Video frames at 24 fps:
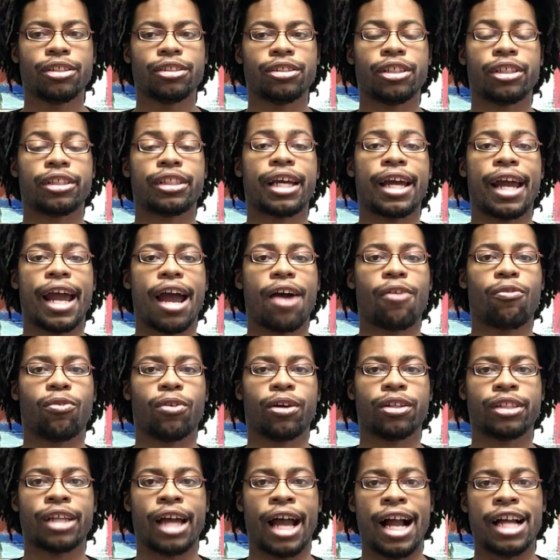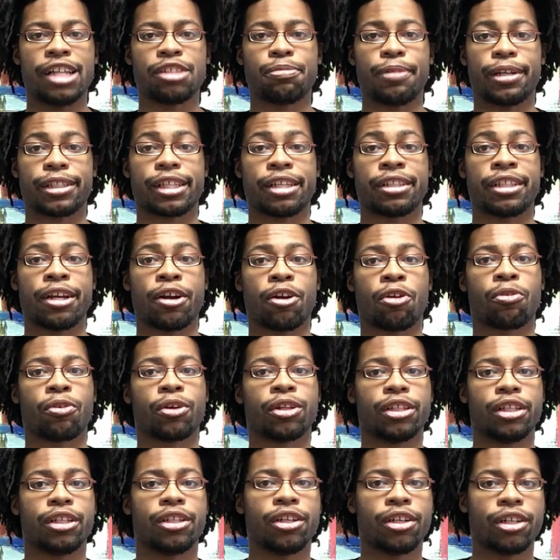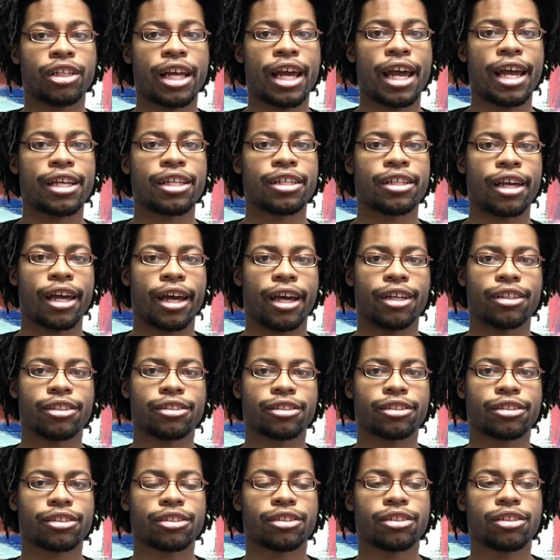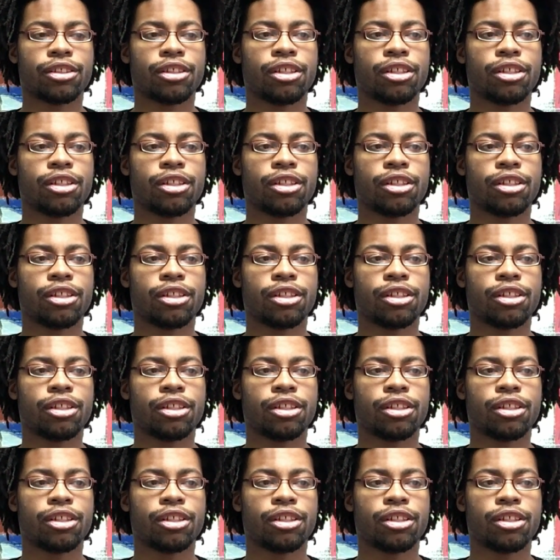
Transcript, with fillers: Did they have one aspect that they were really good at? Yes.